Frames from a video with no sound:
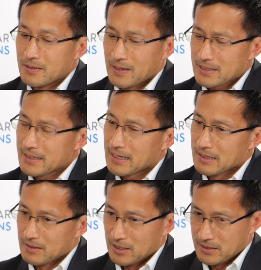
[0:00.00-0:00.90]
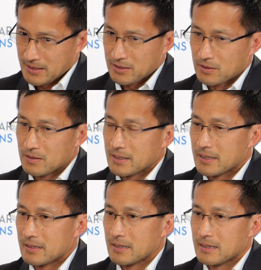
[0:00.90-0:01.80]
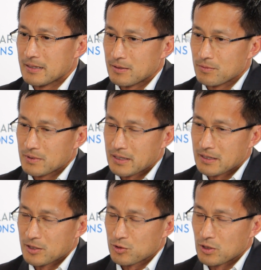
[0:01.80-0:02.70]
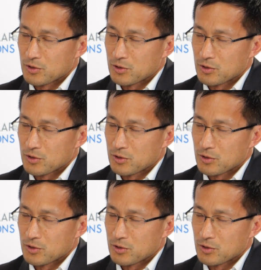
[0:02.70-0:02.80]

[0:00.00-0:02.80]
You actually had a, a signal and, and, a, and a,